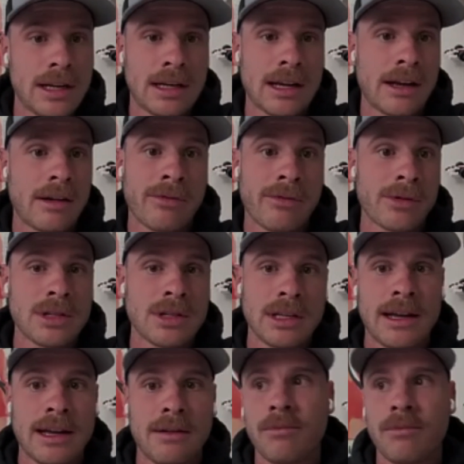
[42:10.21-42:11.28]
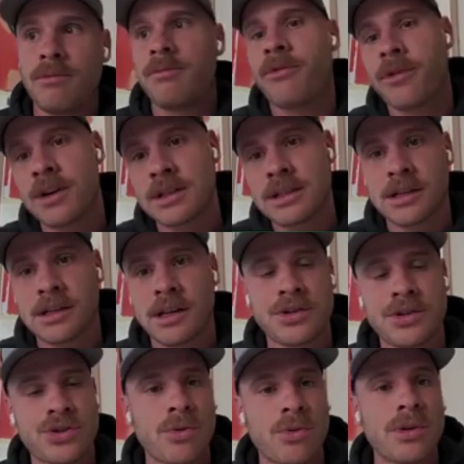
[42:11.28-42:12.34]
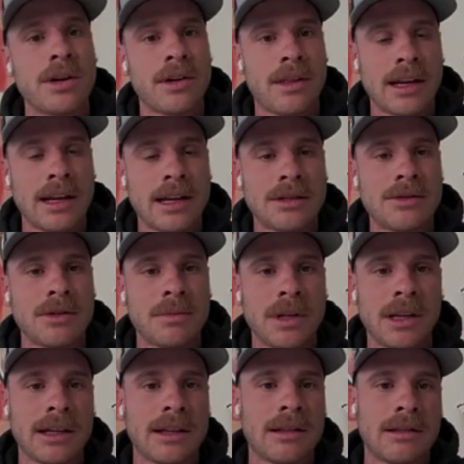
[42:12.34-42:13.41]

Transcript: and I unfortunately had first a shoulder thing that took me like